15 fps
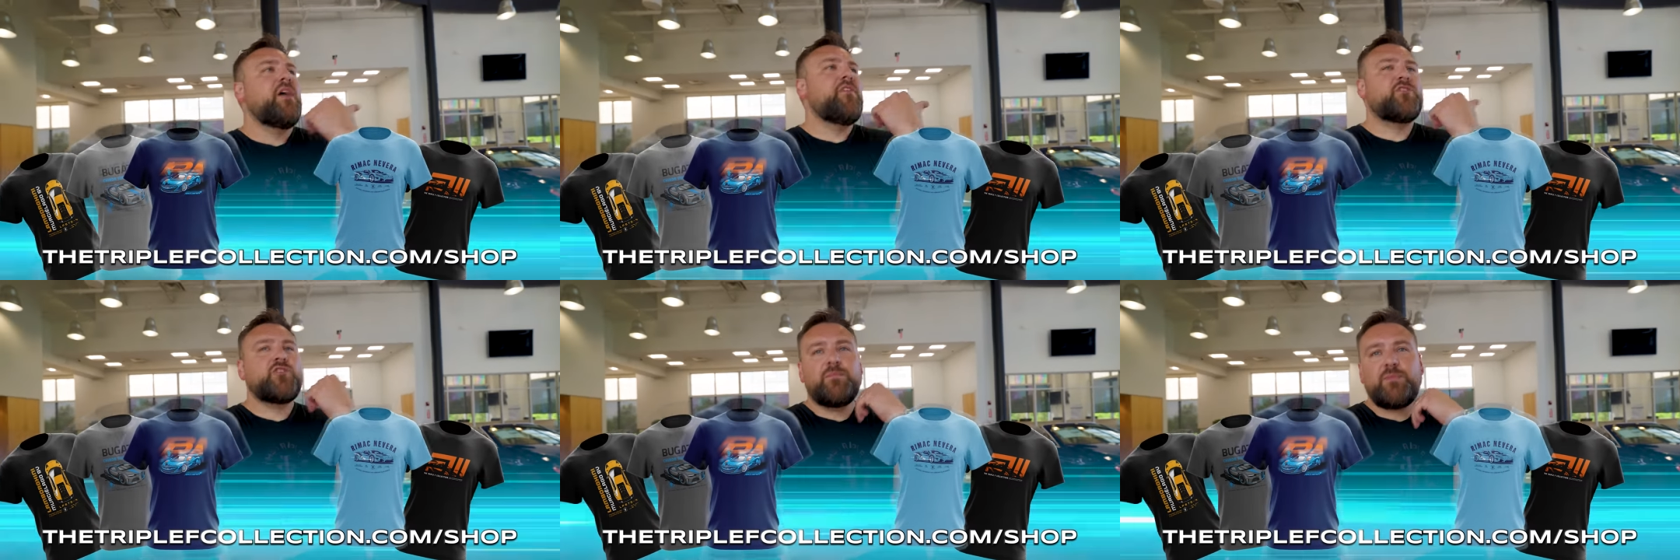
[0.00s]

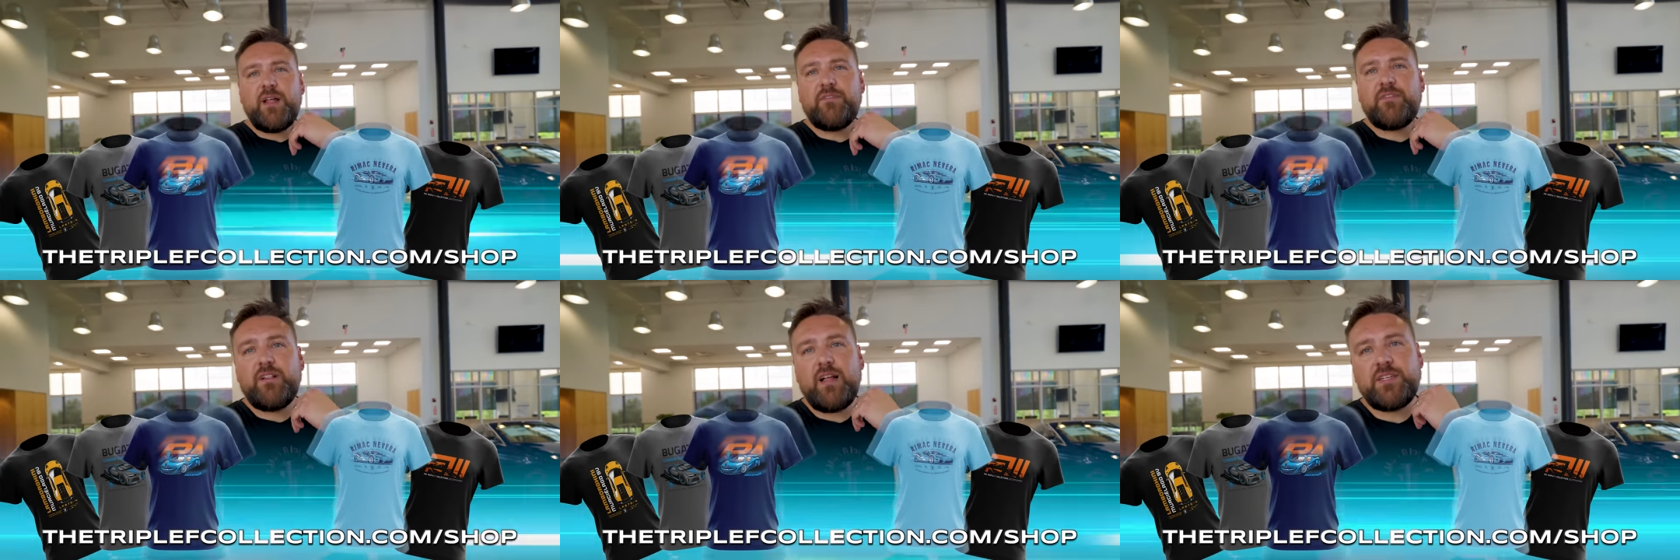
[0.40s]
The triple
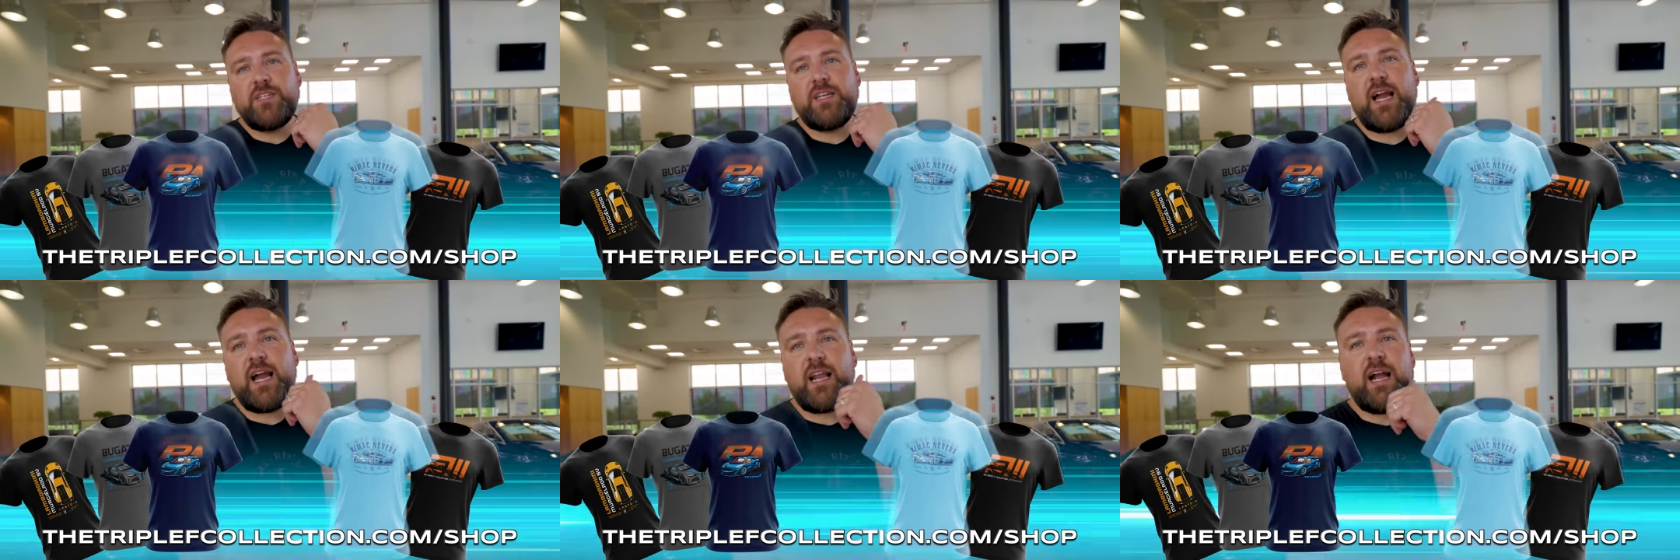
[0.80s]
F collection
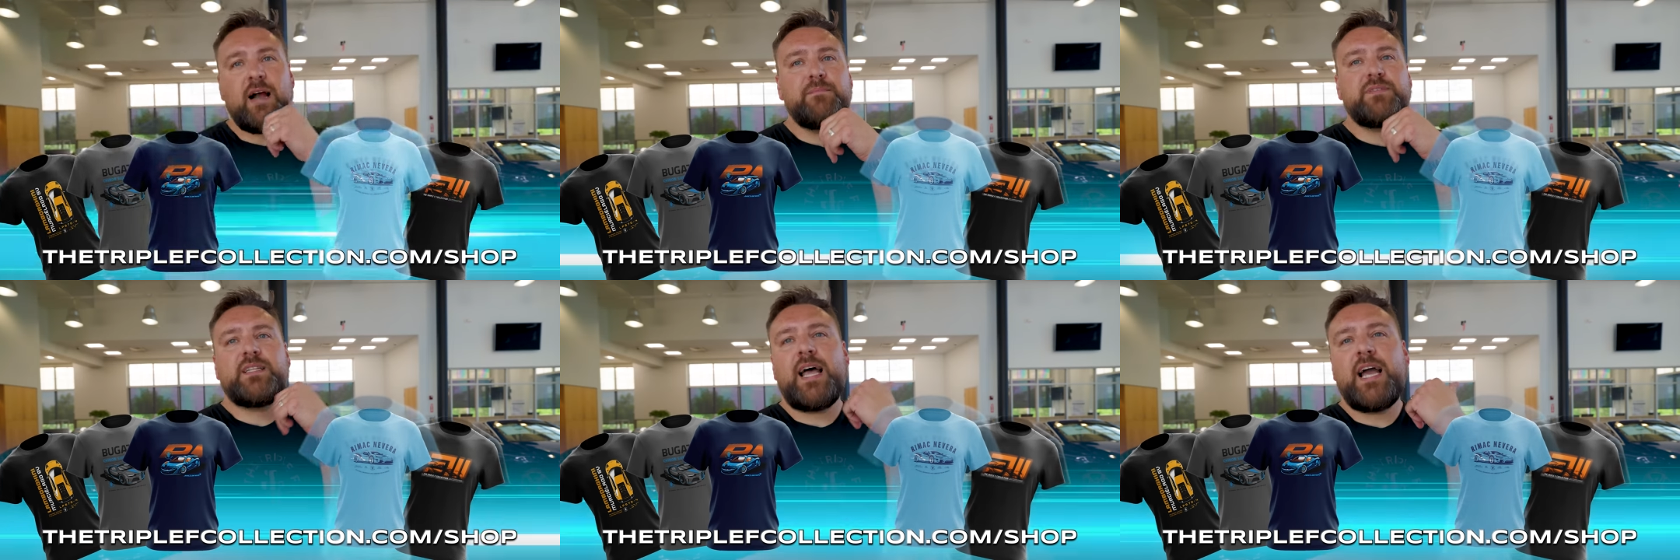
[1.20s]
dot
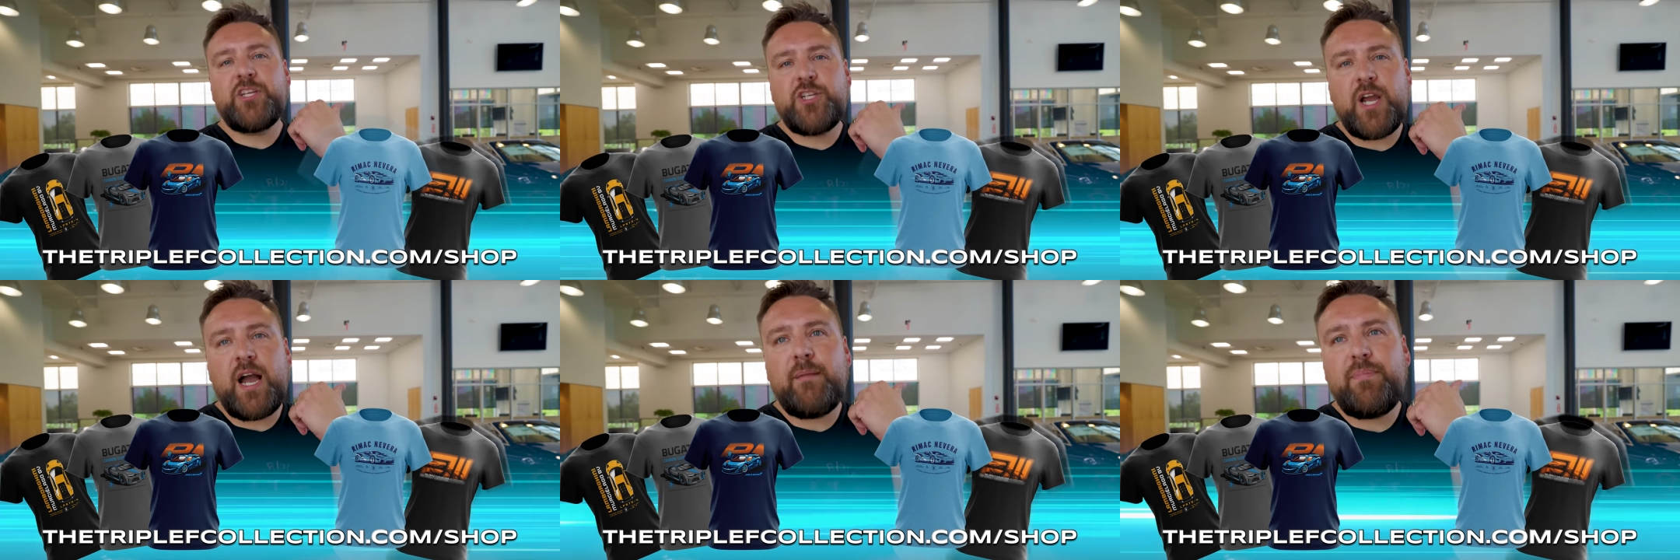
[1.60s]
com slash
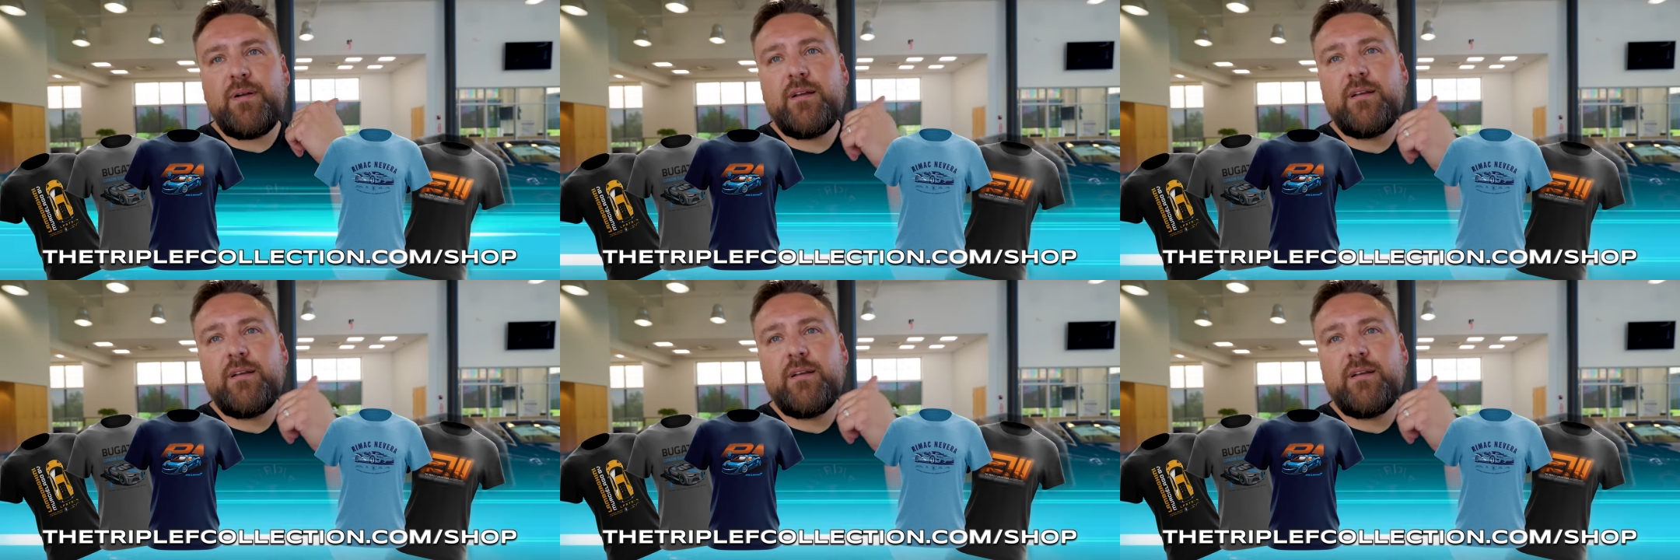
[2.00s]
shop.